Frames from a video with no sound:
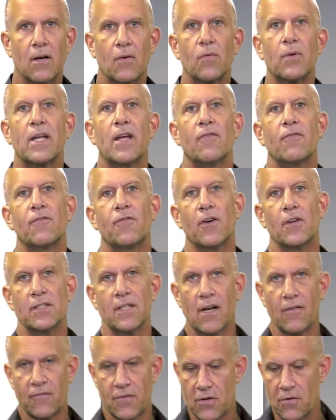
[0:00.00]
give
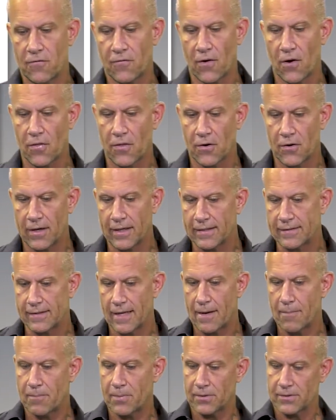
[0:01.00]
a few further
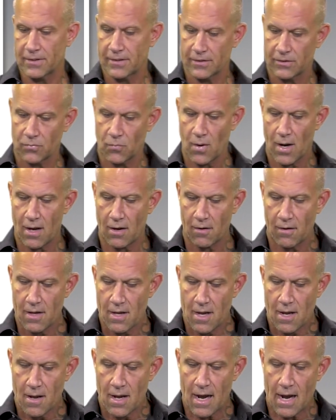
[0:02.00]
examples as well.
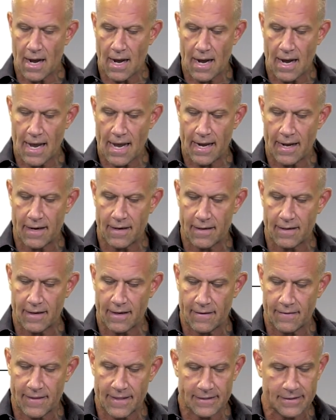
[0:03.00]

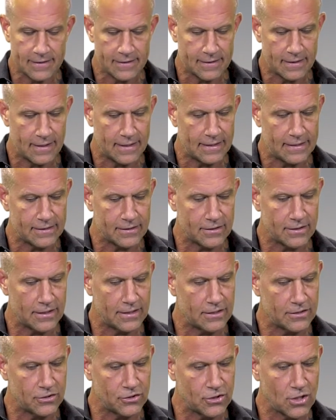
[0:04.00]
And this
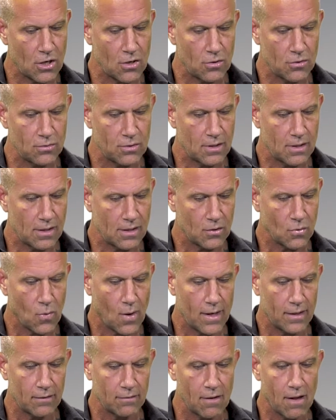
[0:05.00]
is shown
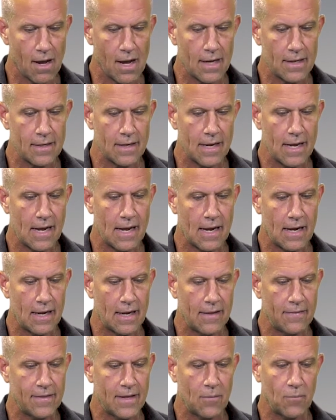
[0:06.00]
quite a lot.
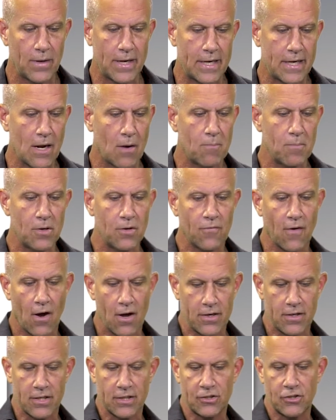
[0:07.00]
And then we move
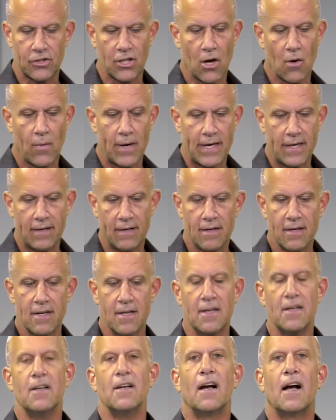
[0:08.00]
on to showing
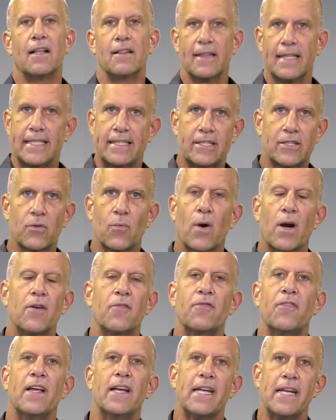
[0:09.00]
a least
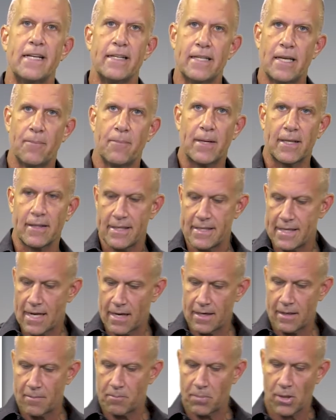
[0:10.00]
squared fitting, typically
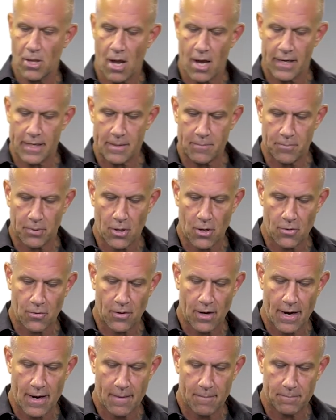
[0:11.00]
done in plotting
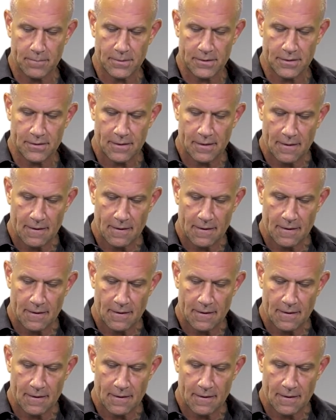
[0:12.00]
programs,